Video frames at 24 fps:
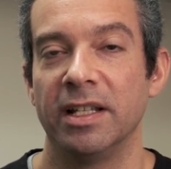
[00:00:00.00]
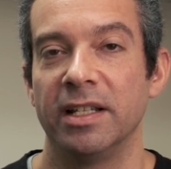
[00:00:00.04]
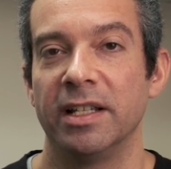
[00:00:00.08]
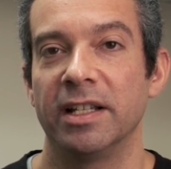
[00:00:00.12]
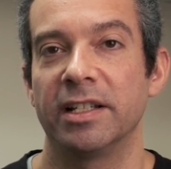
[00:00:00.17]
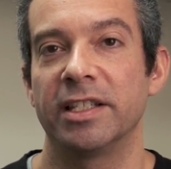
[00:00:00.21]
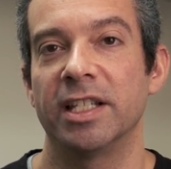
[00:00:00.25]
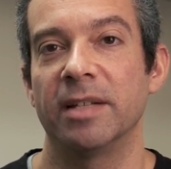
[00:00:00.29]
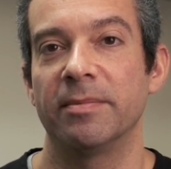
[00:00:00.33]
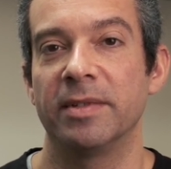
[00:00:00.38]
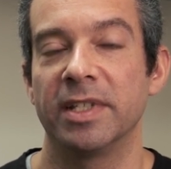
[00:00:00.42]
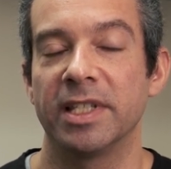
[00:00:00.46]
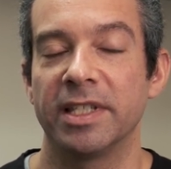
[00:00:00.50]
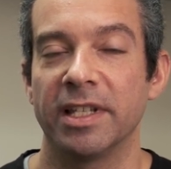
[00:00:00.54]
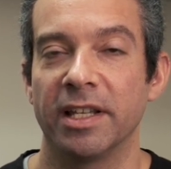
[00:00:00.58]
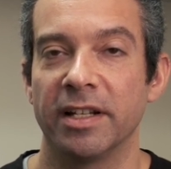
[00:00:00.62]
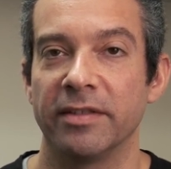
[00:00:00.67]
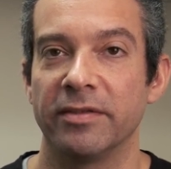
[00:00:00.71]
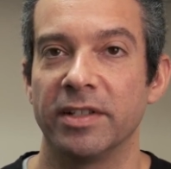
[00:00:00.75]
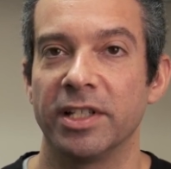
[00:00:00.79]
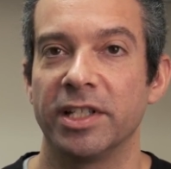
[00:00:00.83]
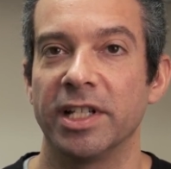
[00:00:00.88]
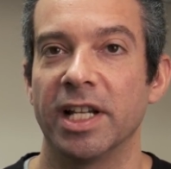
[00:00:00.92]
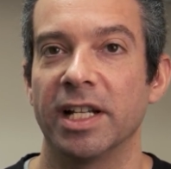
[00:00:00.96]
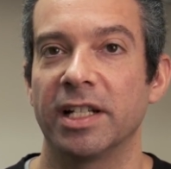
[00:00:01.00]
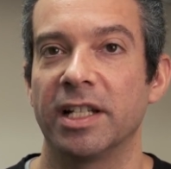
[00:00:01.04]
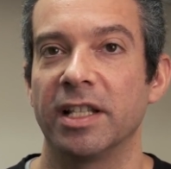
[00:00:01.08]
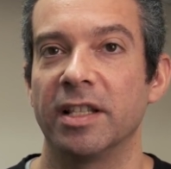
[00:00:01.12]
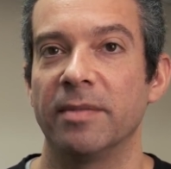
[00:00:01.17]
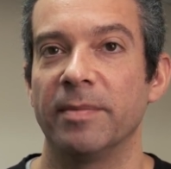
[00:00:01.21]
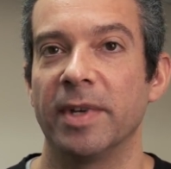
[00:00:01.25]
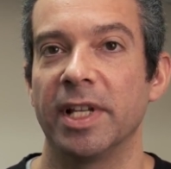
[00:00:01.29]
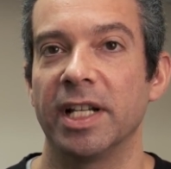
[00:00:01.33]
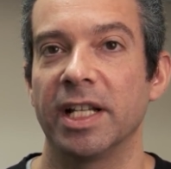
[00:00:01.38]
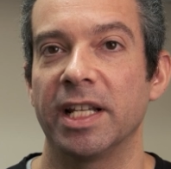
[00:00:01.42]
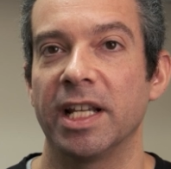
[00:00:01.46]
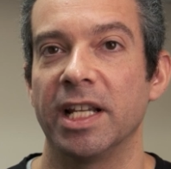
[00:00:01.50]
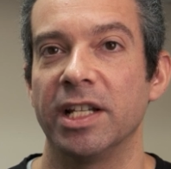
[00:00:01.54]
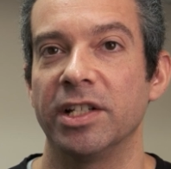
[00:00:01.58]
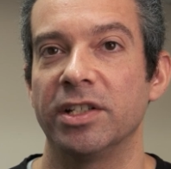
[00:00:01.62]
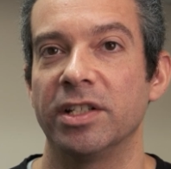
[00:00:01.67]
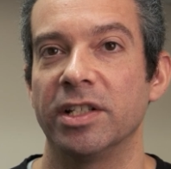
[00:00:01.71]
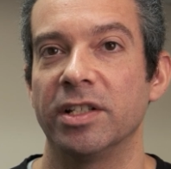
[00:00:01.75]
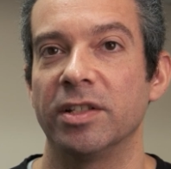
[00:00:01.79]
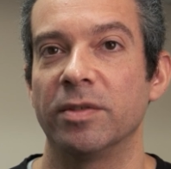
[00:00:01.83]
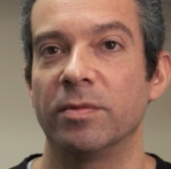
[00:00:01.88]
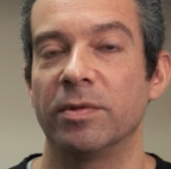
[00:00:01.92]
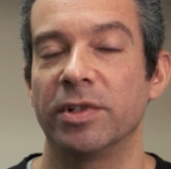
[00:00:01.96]
except instead of injecting the
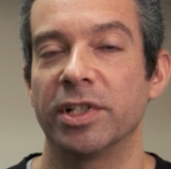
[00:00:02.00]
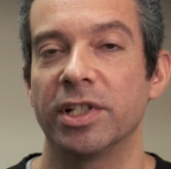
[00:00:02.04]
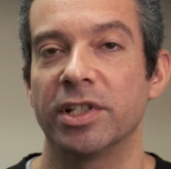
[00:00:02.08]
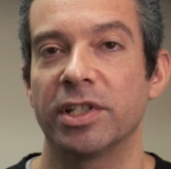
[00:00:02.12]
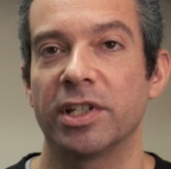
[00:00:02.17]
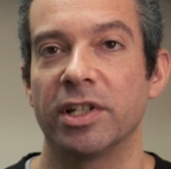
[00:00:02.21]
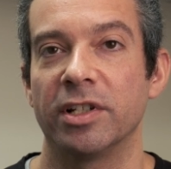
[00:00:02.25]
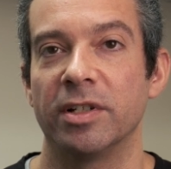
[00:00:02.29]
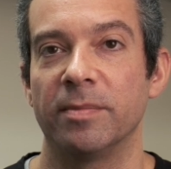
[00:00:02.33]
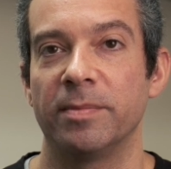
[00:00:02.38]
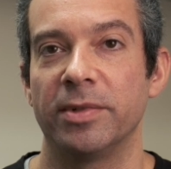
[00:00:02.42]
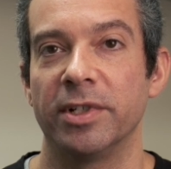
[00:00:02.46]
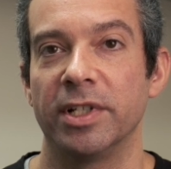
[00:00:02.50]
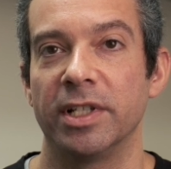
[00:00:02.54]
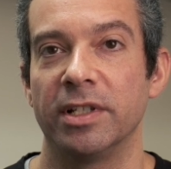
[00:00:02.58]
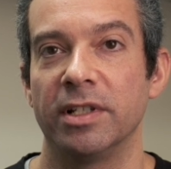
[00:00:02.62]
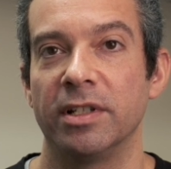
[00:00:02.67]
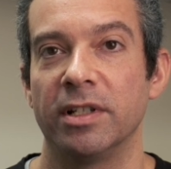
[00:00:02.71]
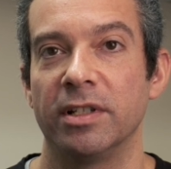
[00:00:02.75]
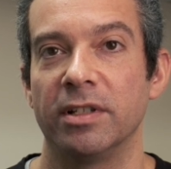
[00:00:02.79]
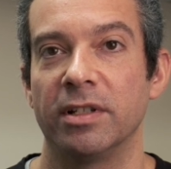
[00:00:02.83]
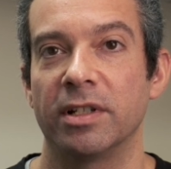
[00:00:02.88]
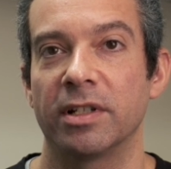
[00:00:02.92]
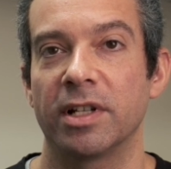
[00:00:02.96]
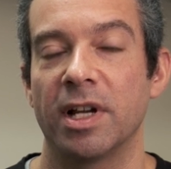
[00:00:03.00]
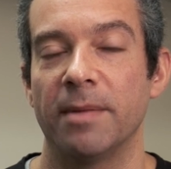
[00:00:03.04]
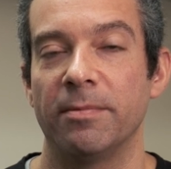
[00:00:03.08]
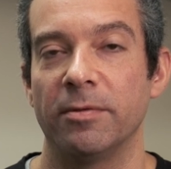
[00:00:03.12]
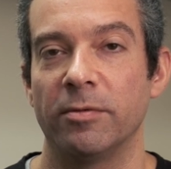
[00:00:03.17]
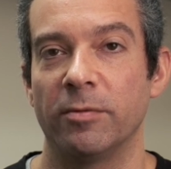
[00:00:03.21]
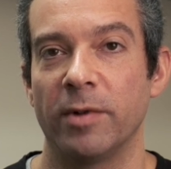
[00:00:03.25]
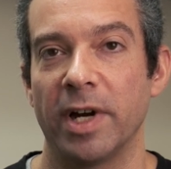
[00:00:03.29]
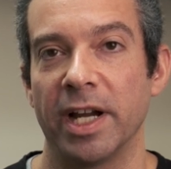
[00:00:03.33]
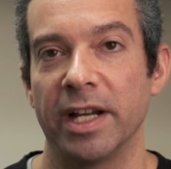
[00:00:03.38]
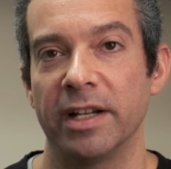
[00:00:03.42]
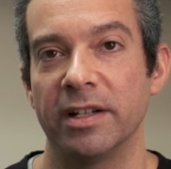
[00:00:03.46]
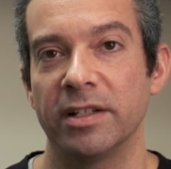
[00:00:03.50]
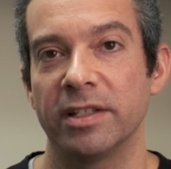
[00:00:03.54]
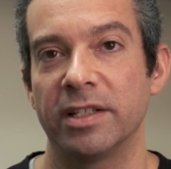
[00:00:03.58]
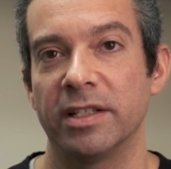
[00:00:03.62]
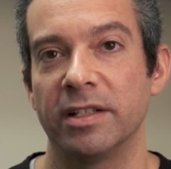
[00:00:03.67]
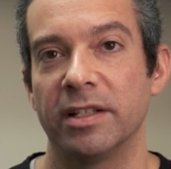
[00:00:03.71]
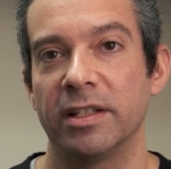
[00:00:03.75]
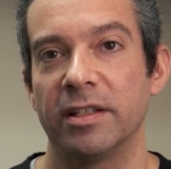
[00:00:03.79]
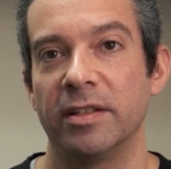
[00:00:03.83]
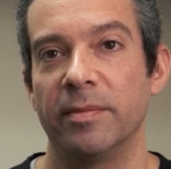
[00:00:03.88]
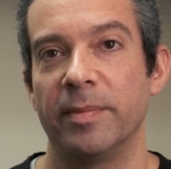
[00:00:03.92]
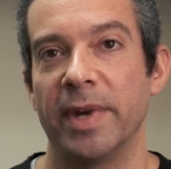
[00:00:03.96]
medications, we're just gonna put a couple wires
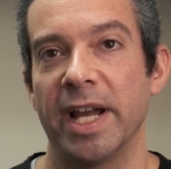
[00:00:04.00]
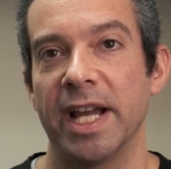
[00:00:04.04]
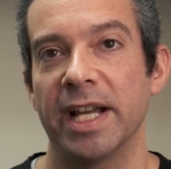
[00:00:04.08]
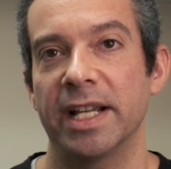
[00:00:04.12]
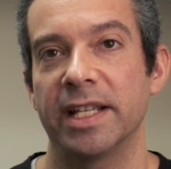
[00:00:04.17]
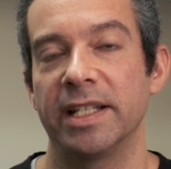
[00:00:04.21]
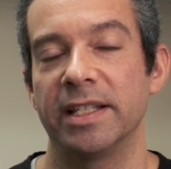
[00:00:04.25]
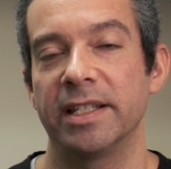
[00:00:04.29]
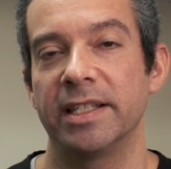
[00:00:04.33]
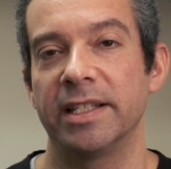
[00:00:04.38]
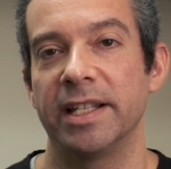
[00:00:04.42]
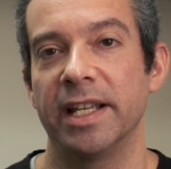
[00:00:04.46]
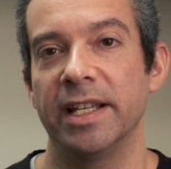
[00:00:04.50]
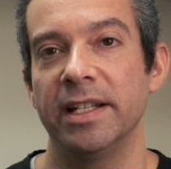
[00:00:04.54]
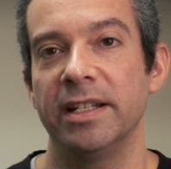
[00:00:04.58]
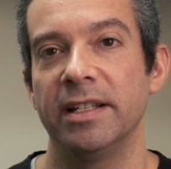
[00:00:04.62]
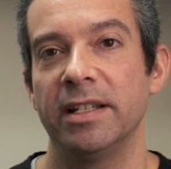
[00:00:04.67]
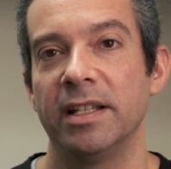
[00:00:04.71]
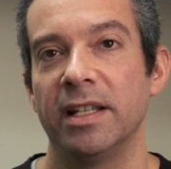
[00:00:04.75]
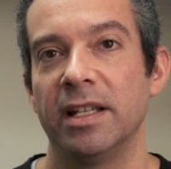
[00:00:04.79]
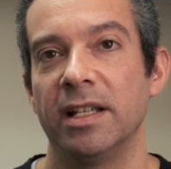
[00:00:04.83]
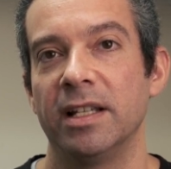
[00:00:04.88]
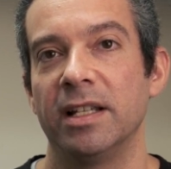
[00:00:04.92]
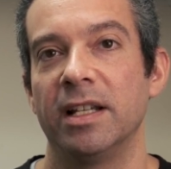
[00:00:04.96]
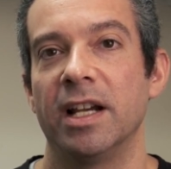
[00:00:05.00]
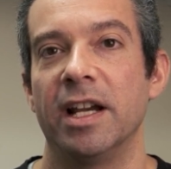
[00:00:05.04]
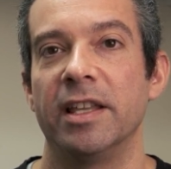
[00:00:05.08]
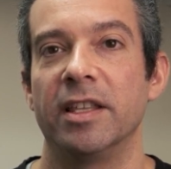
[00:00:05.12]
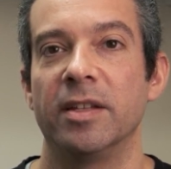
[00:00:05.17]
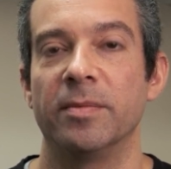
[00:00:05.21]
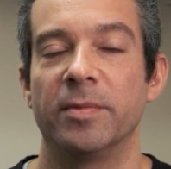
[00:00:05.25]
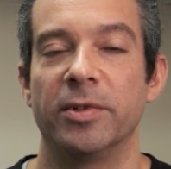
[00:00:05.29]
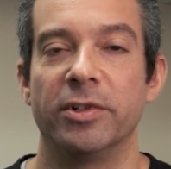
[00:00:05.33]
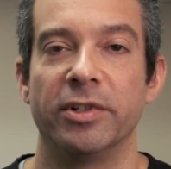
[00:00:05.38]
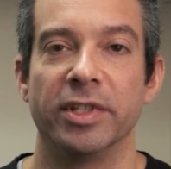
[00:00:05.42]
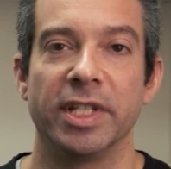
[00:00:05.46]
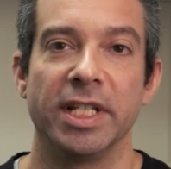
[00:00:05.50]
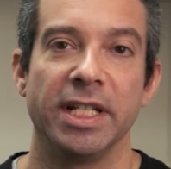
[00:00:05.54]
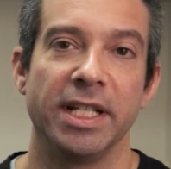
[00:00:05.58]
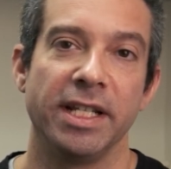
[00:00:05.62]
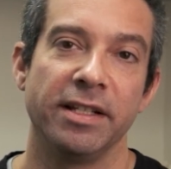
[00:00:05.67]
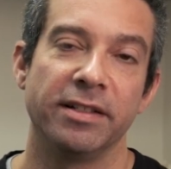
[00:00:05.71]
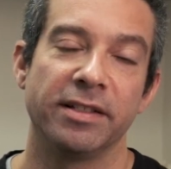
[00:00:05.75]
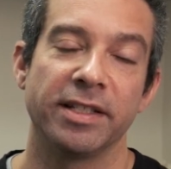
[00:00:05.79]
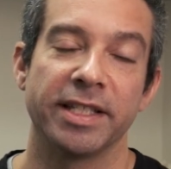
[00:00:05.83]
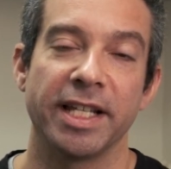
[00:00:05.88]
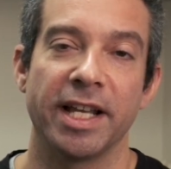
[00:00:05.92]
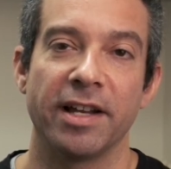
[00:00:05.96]
into the back instead and then pull the
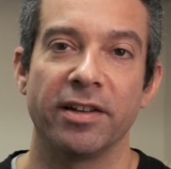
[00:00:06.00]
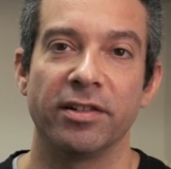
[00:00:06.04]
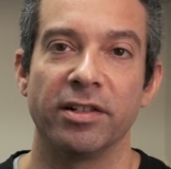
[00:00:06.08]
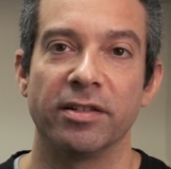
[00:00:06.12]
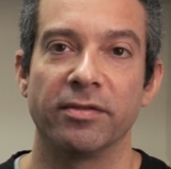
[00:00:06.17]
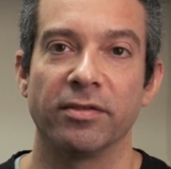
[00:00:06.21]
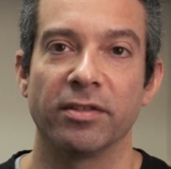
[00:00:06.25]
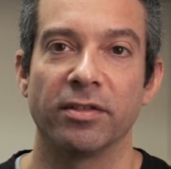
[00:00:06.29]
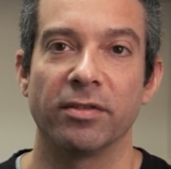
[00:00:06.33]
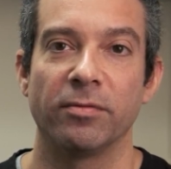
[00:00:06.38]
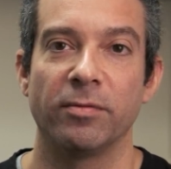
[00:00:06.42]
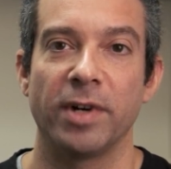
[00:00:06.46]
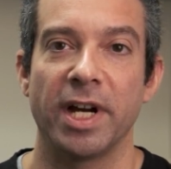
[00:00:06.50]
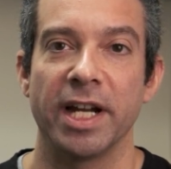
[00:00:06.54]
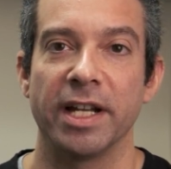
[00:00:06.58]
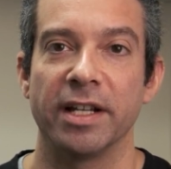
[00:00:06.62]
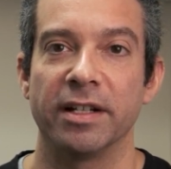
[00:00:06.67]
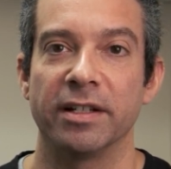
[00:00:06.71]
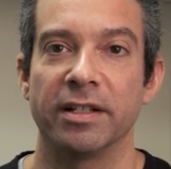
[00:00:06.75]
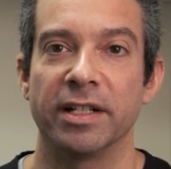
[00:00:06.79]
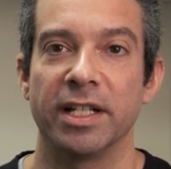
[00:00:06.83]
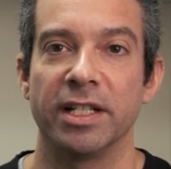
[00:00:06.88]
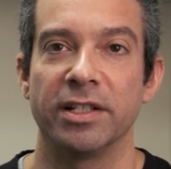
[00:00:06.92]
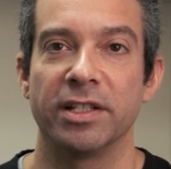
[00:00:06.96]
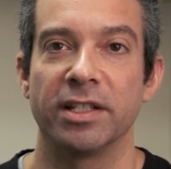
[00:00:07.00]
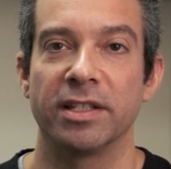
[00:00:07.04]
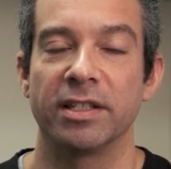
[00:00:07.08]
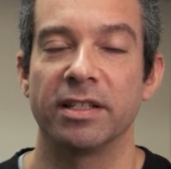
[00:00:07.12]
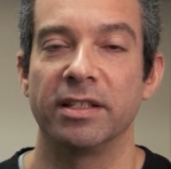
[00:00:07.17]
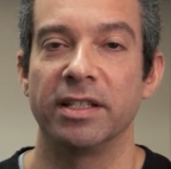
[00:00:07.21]
needles out over the wire and just